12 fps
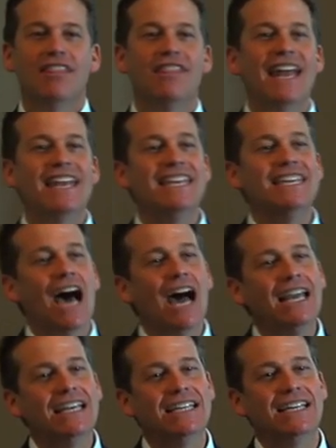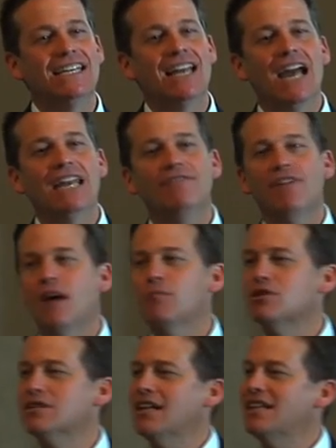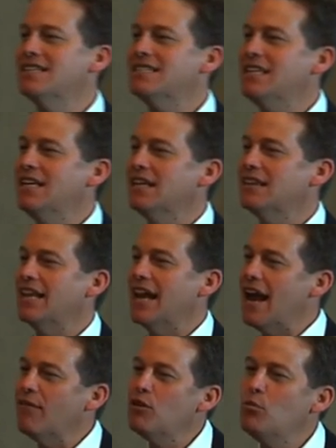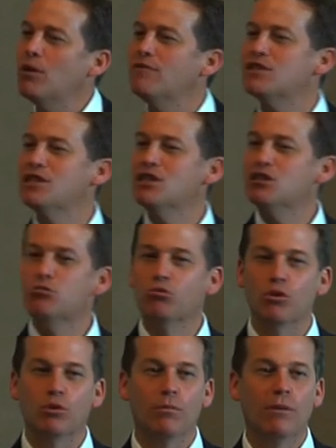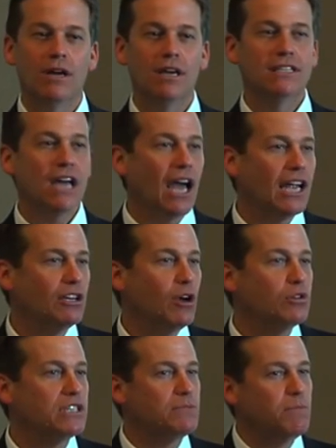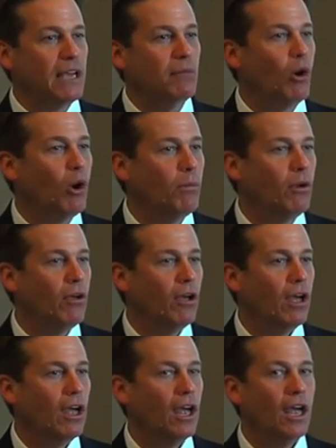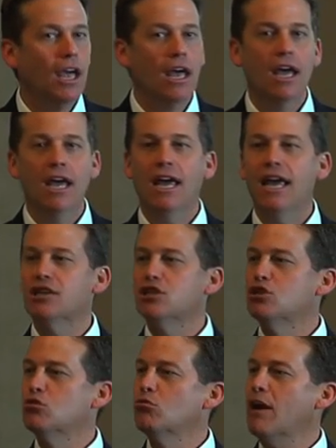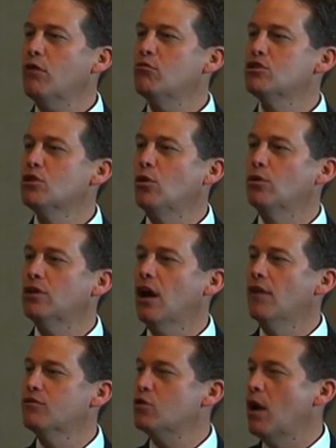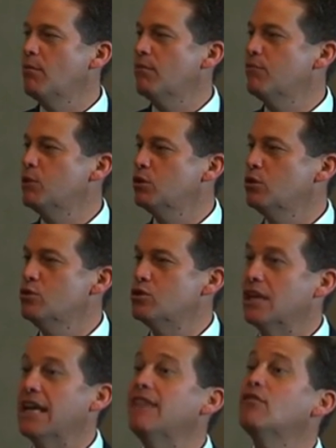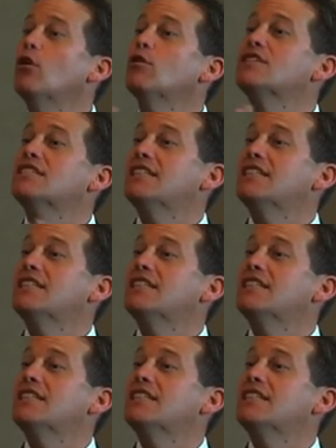that 90 to 95% of the teeth that every one of us in this room diagnose as being mobile, it's a direct result of trauma from occlusion, even though it's